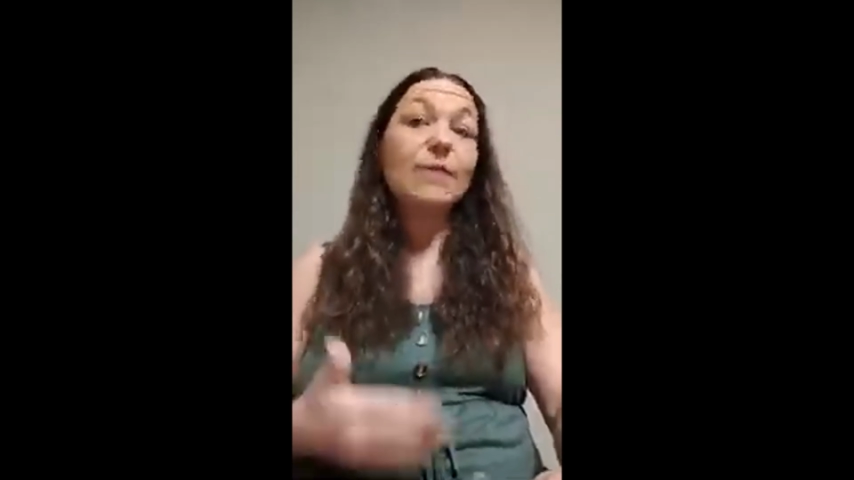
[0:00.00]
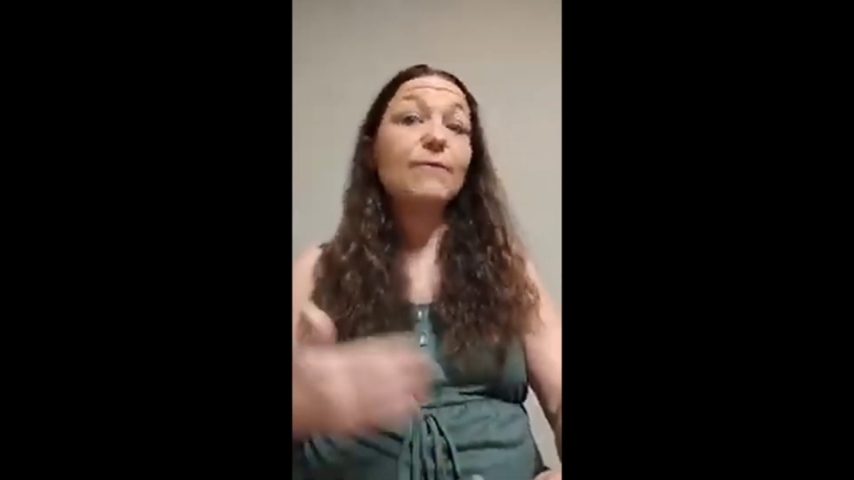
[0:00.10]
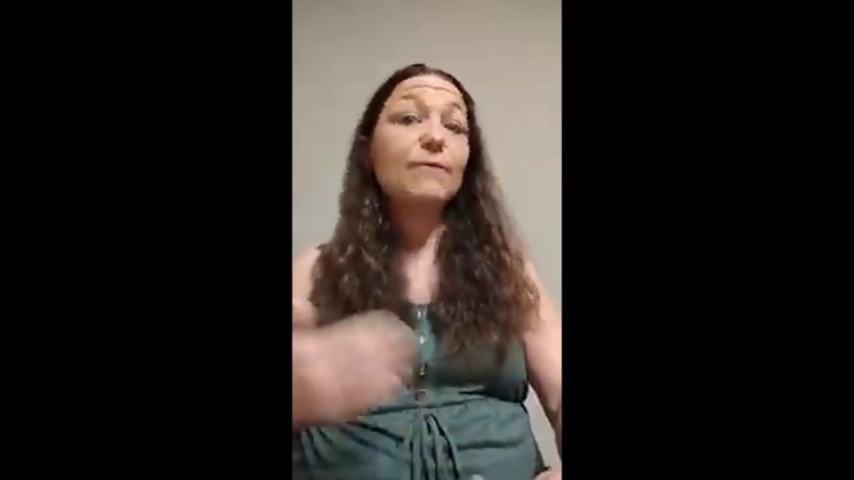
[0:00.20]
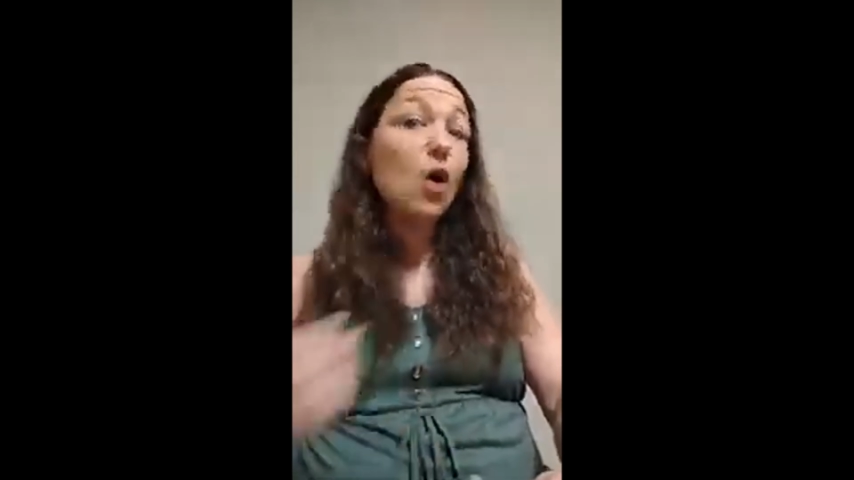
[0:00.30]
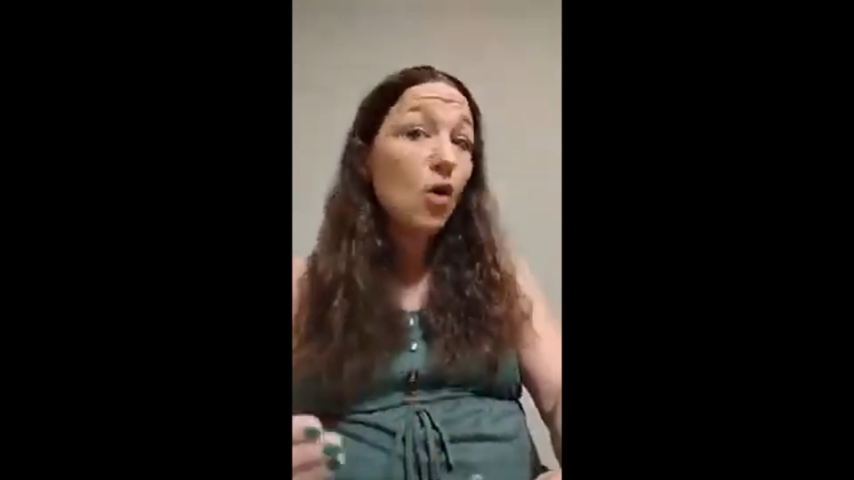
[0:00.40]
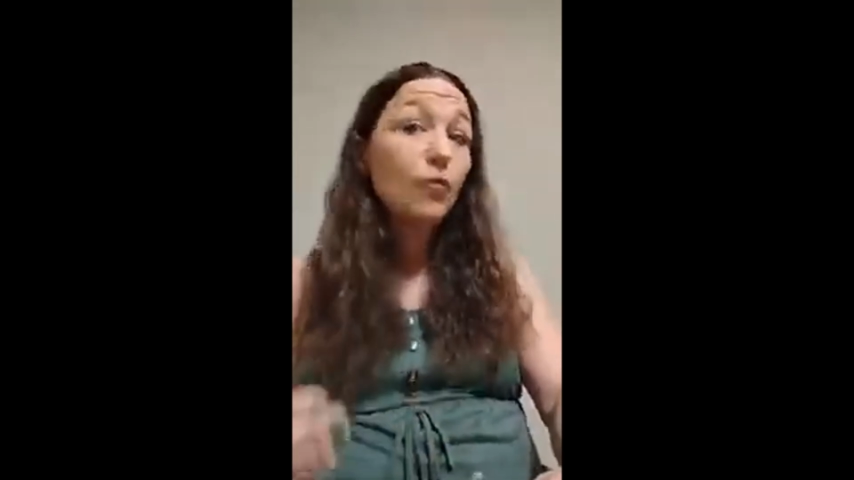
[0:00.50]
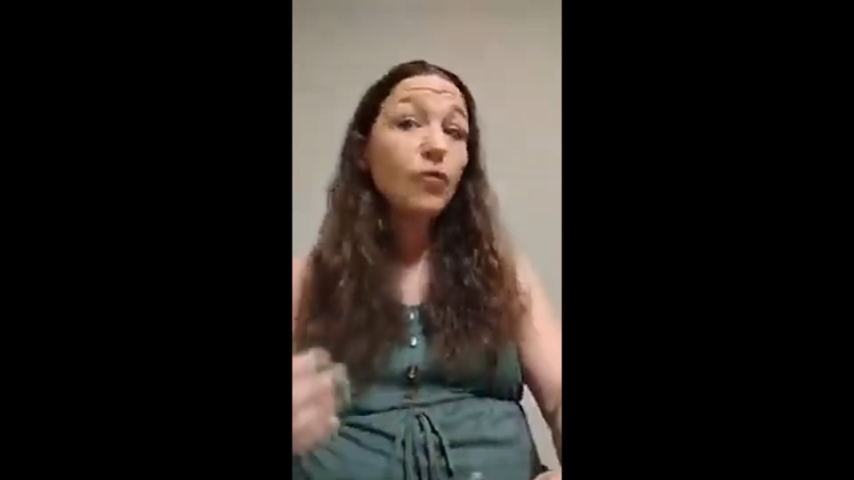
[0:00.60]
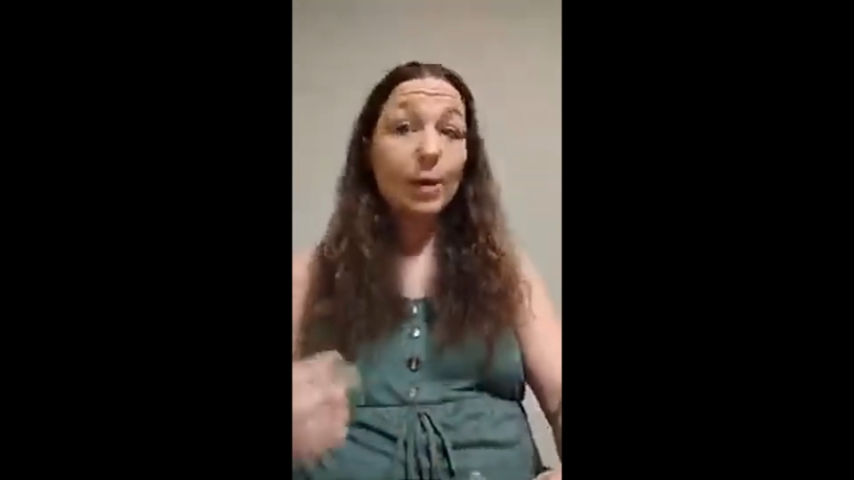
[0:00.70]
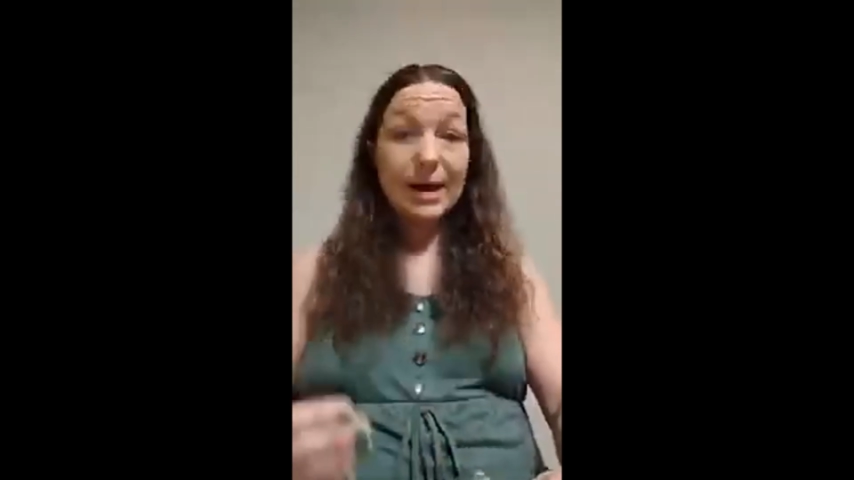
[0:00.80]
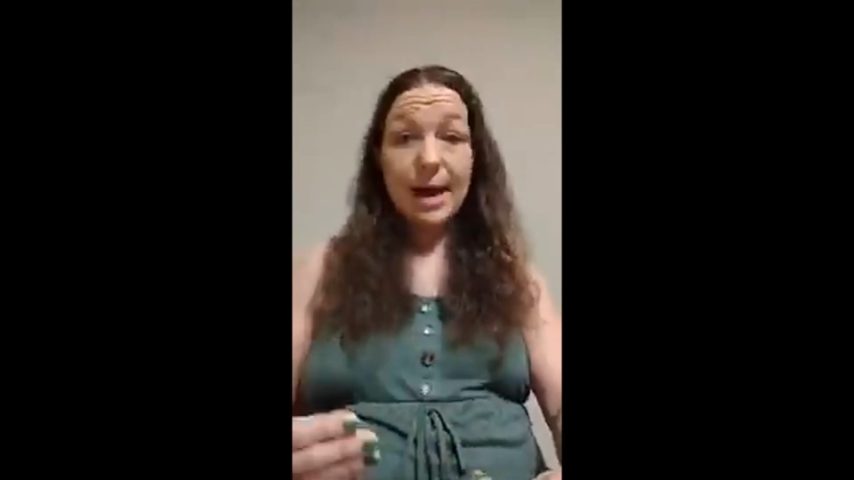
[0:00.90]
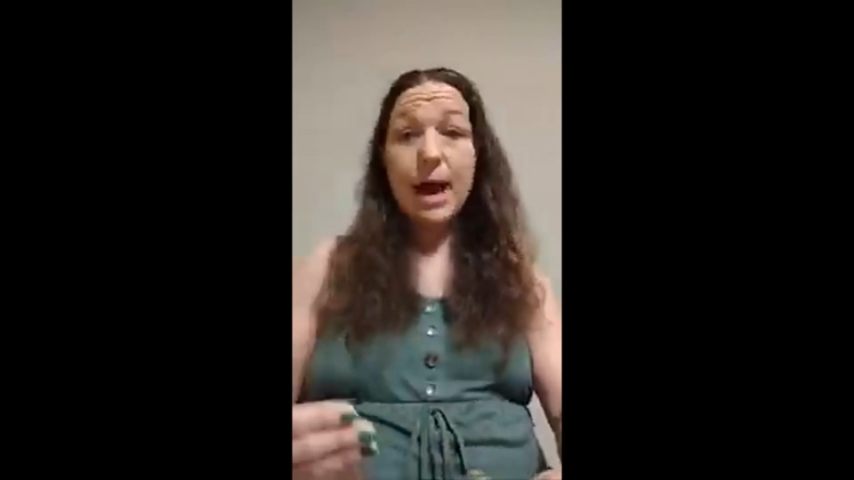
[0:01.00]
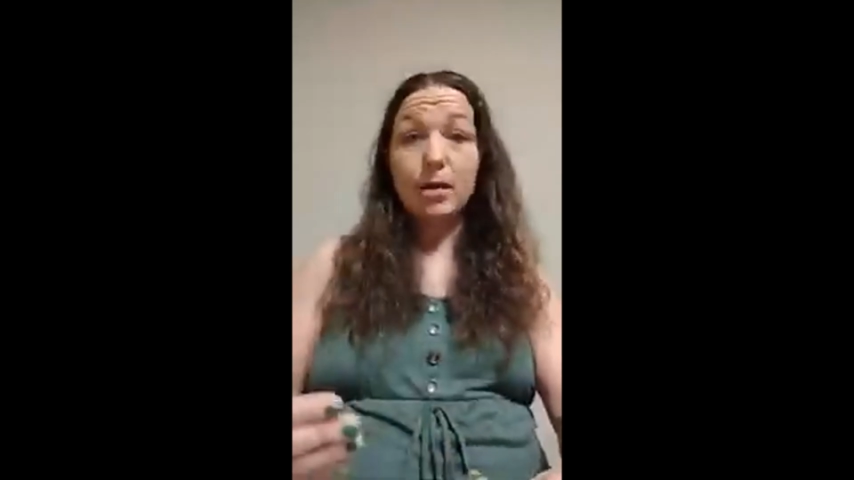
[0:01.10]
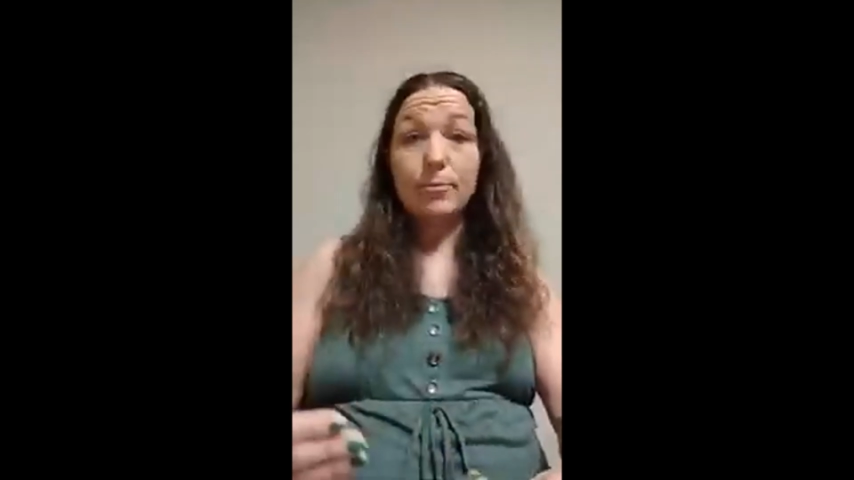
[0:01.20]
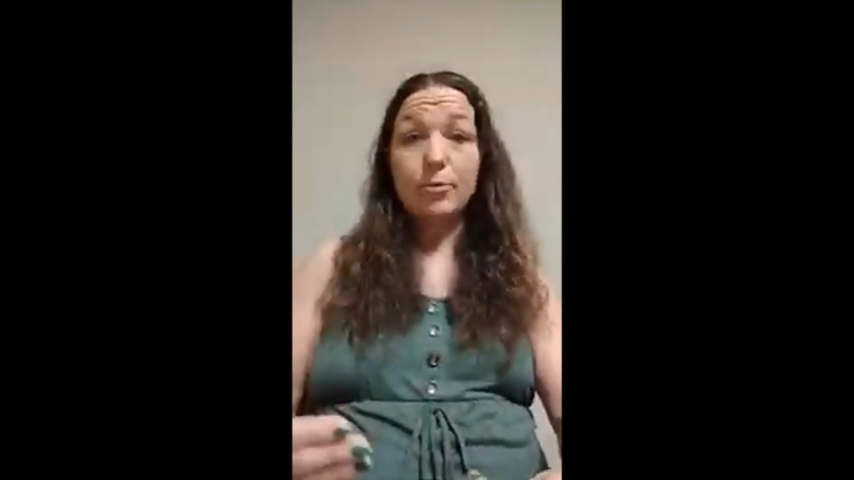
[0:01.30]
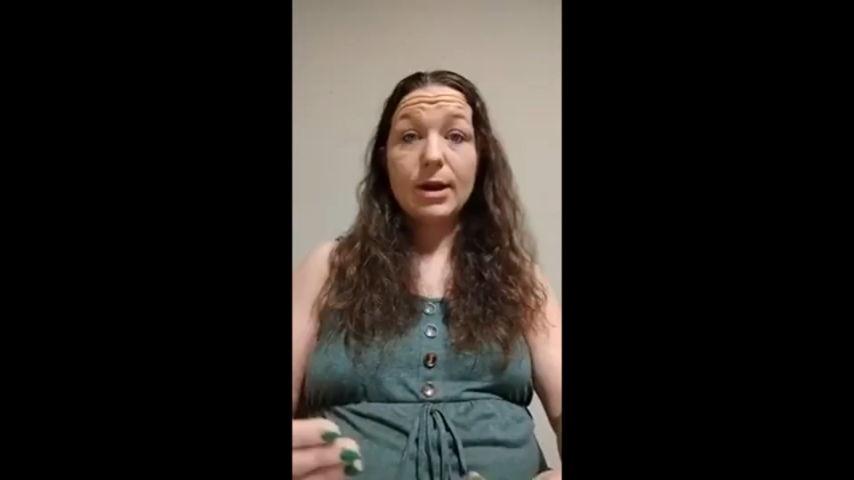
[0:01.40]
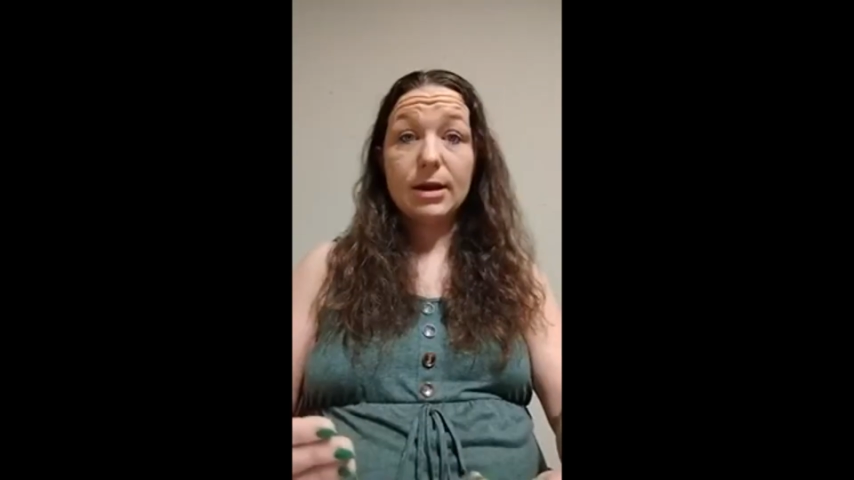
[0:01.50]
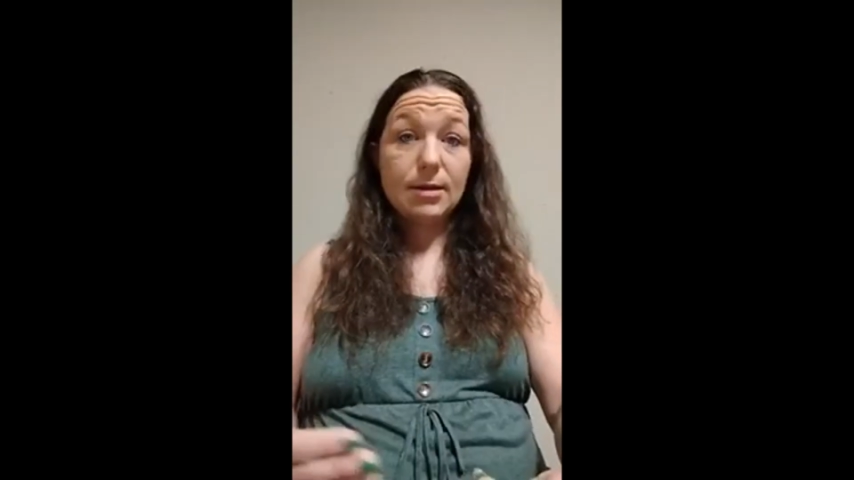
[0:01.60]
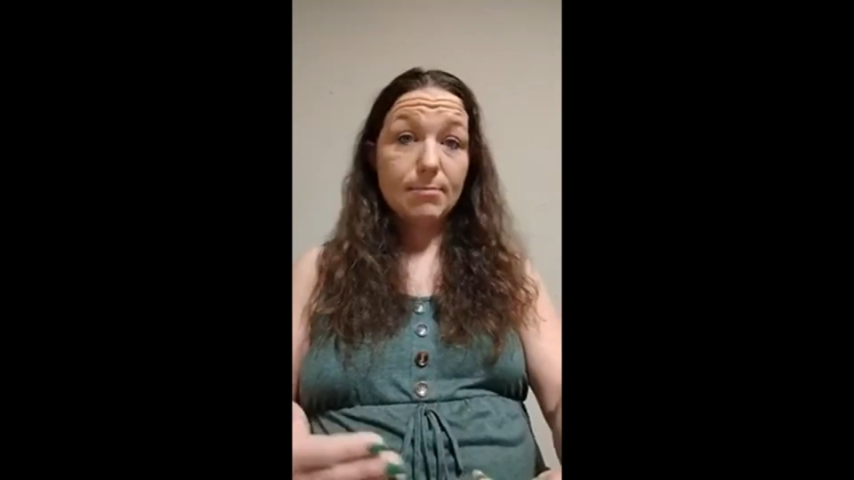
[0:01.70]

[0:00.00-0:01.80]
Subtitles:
involve recalibrating